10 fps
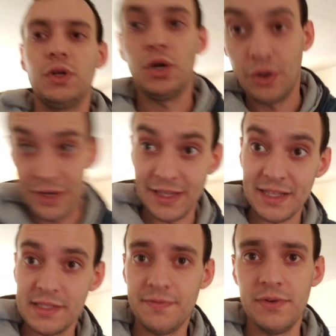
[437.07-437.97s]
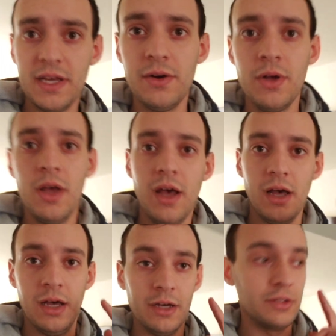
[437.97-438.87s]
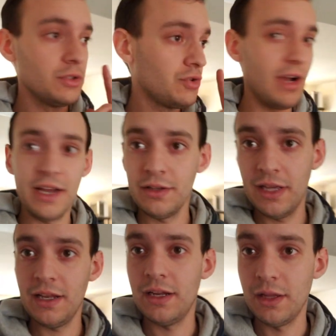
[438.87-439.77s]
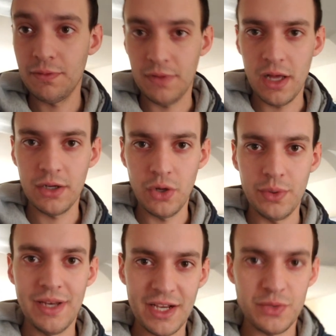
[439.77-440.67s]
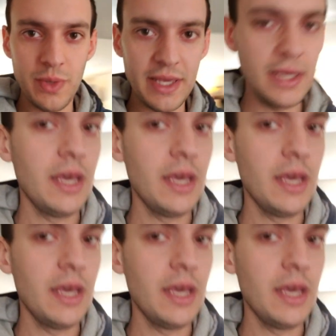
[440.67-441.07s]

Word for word: Alright, that's it for now. I'm uh, gonna try and get another vlog going next week.